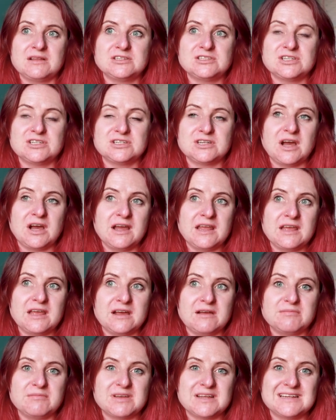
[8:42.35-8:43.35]
Tonight
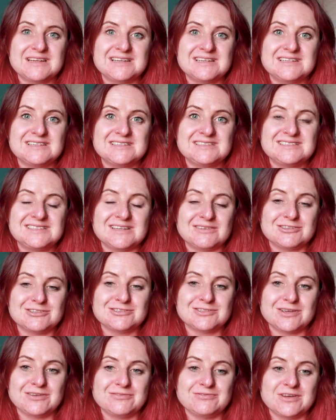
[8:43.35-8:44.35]
I'm going to sit on the
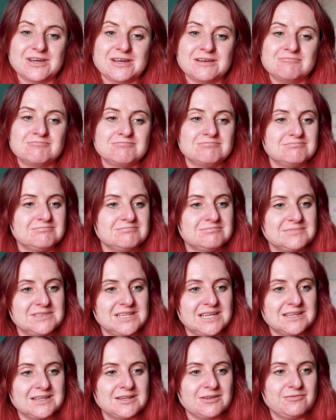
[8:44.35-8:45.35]
sofa,
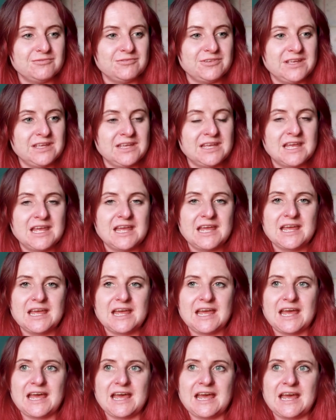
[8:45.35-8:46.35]
get comfy
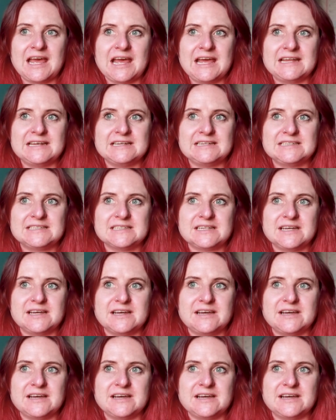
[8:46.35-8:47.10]
and